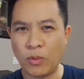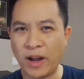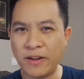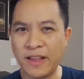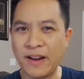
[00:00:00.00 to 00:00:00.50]

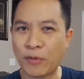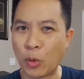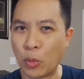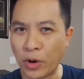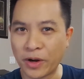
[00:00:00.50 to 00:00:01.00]
why do they never
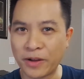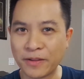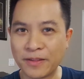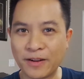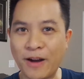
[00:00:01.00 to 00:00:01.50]
work?
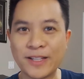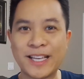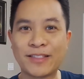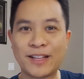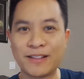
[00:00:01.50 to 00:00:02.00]
They're always
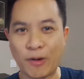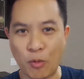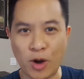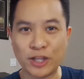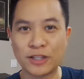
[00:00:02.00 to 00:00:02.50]
out there like
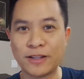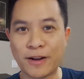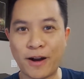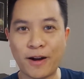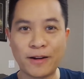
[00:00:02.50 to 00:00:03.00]
washing the
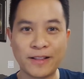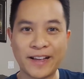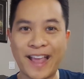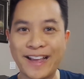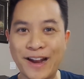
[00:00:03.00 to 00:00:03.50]
car,
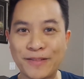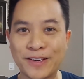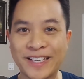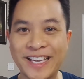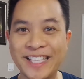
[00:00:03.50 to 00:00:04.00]
like hanging out with
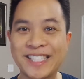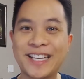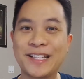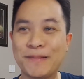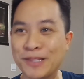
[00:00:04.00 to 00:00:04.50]
their kids,
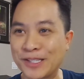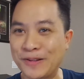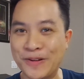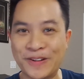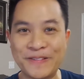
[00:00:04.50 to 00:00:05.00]
taking them to
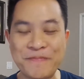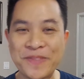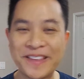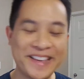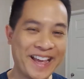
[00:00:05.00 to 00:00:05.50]
school.
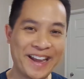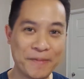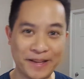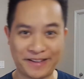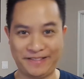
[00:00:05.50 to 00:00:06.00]
And
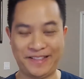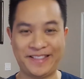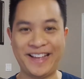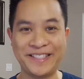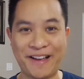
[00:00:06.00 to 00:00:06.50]
I'm like,
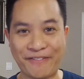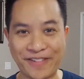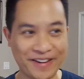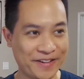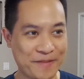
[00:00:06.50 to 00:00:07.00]
that's not
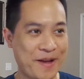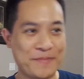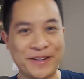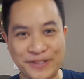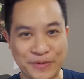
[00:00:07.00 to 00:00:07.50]
fair. How come my
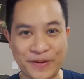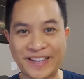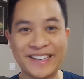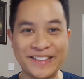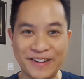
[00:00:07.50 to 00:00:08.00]
parents are
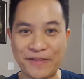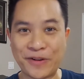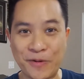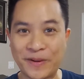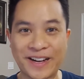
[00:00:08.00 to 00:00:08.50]
working and they're
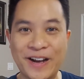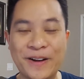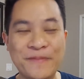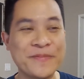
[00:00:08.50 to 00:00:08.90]
never home when I come?